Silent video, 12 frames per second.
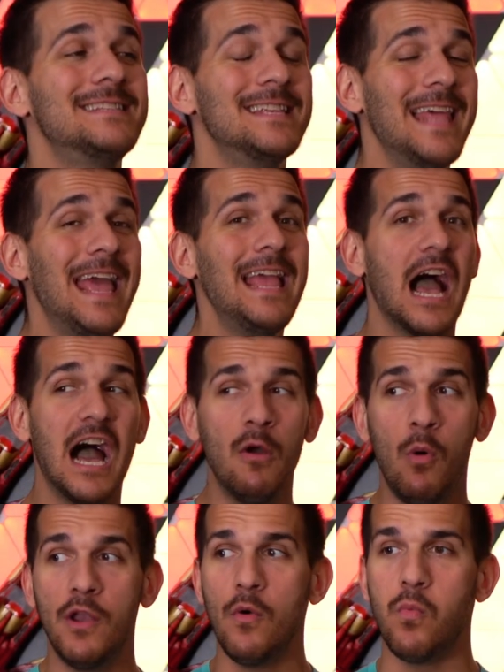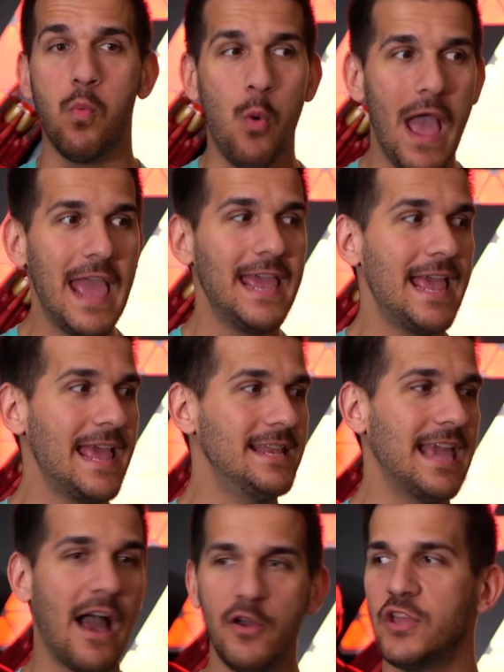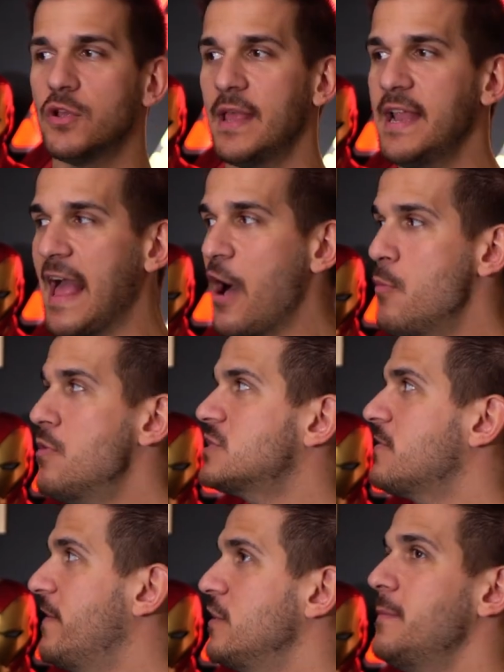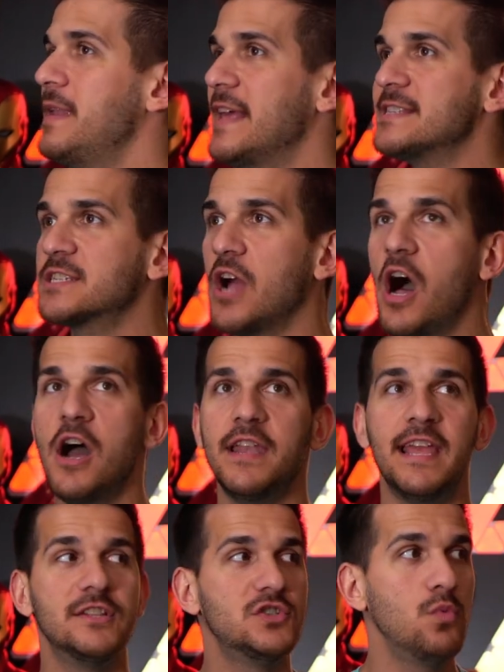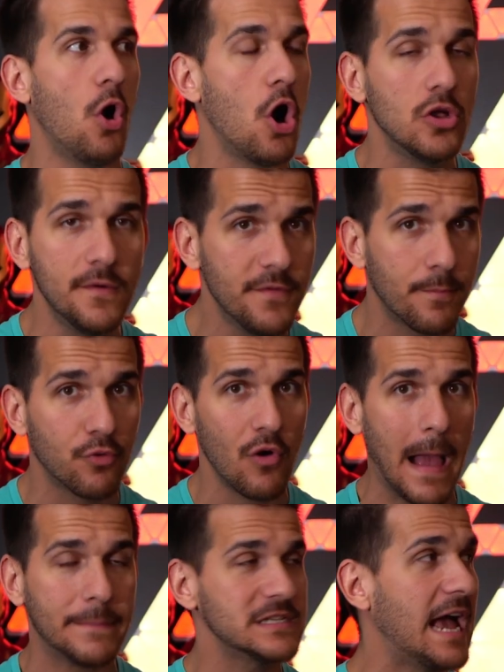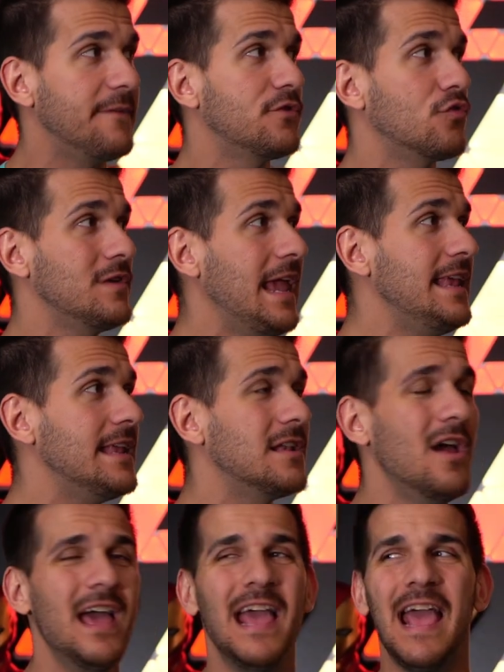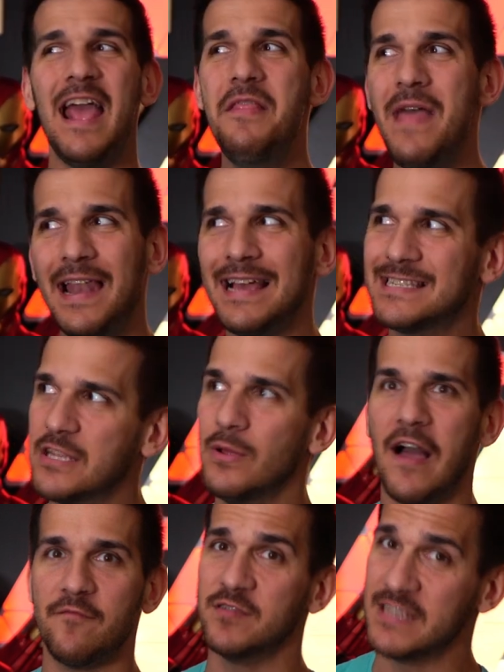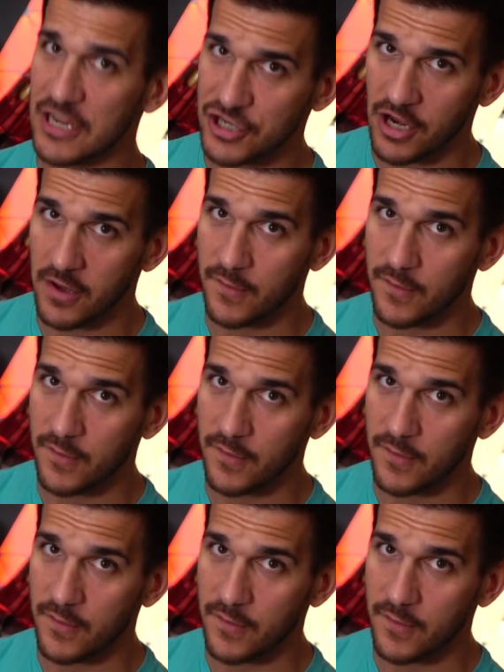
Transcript: and today I want to weigh and calculate how much filament has gone into all of the props I've created and that I still have possession